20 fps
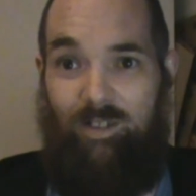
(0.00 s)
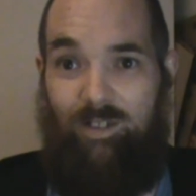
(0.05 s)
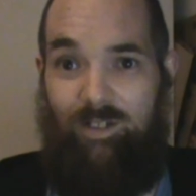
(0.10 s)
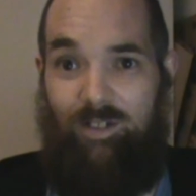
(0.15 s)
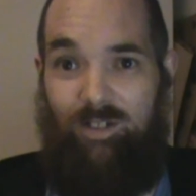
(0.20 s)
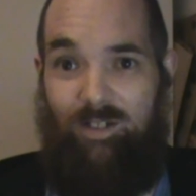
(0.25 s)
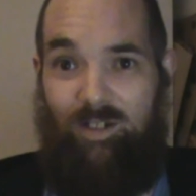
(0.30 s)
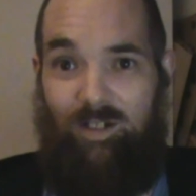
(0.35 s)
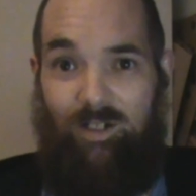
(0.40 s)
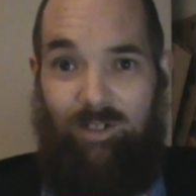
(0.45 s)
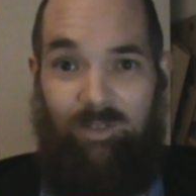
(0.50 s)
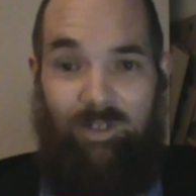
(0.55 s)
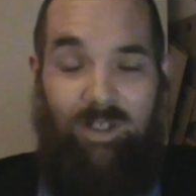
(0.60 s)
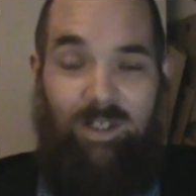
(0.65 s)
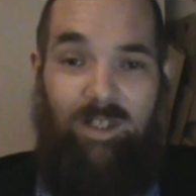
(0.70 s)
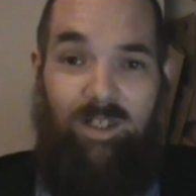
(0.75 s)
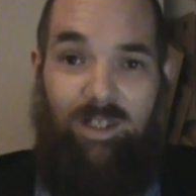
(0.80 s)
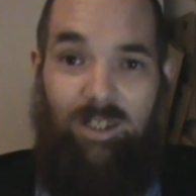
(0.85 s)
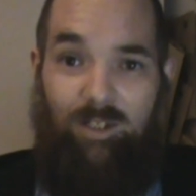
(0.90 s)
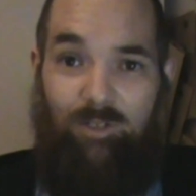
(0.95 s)
You know,
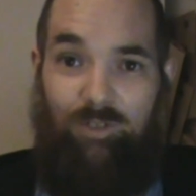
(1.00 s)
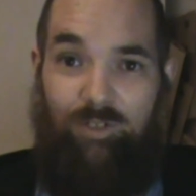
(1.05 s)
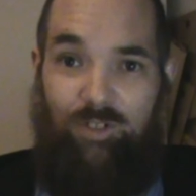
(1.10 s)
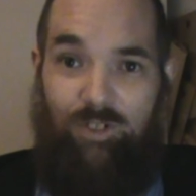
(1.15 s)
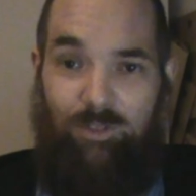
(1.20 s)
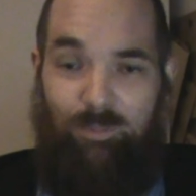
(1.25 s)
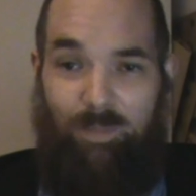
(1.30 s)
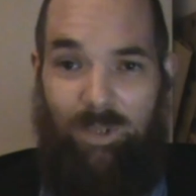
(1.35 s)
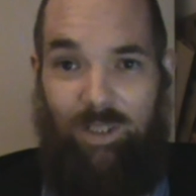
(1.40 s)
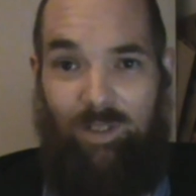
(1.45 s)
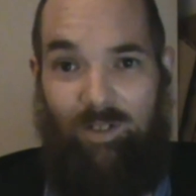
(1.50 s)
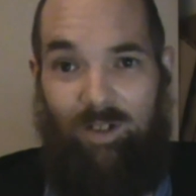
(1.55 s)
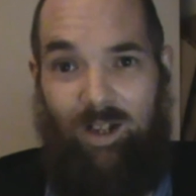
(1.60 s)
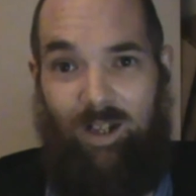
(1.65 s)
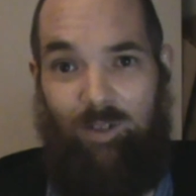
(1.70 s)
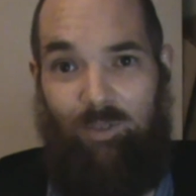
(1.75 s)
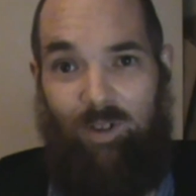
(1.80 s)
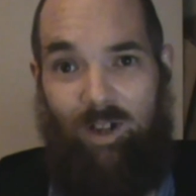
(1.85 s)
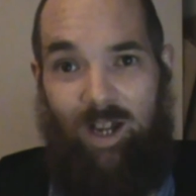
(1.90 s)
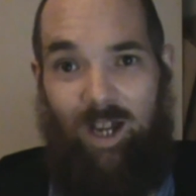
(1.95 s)
it would just be
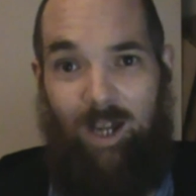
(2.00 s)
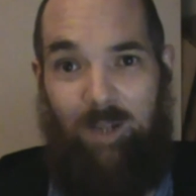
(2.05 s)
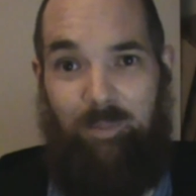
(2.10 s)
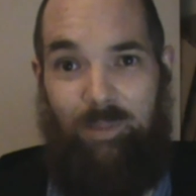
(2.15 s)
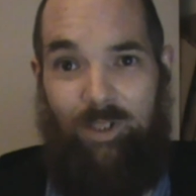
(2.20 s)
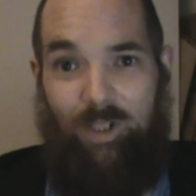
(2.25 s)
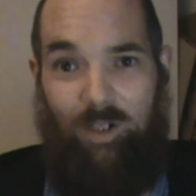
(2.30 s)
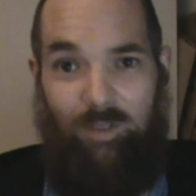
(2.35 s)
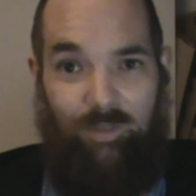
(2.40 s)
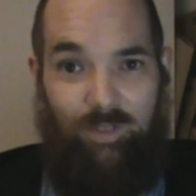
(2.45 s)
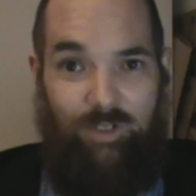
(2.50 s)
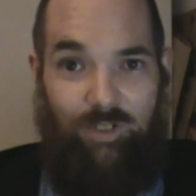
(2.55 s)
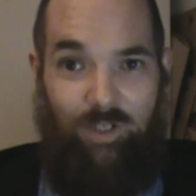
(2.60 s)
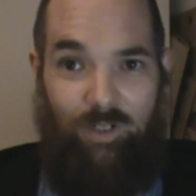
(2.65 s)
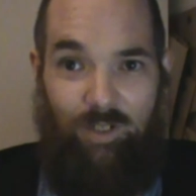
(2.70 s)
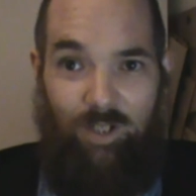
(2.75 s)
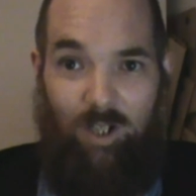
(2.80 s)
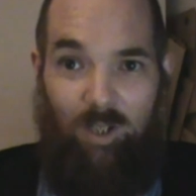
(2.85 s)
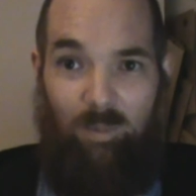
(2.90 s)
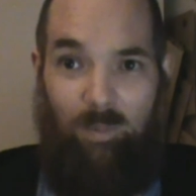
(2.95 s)
like what happened over in
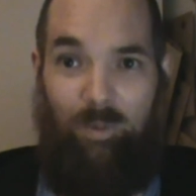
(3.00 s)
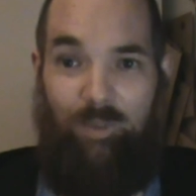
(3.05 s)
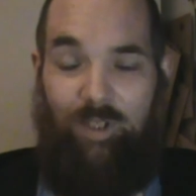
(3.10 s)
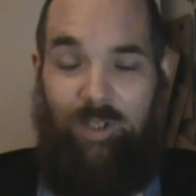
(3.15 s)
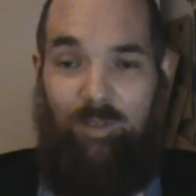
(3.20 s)
Chernobyl.